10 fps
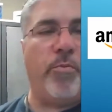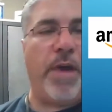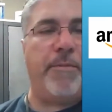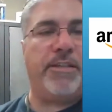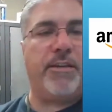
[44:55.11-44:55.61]

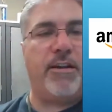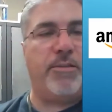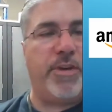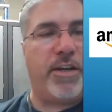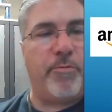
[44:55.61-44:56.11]
Amazon
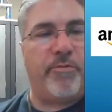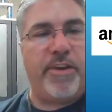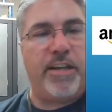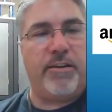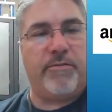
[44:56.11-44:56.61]
has become a
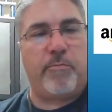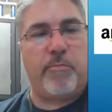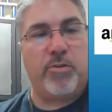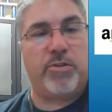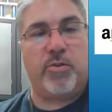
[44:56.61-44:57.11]
vendor for
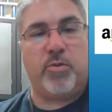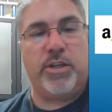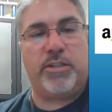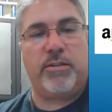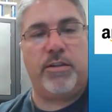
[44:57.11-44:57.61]
most school
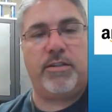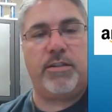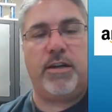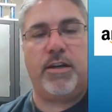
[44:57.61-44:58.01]
districts.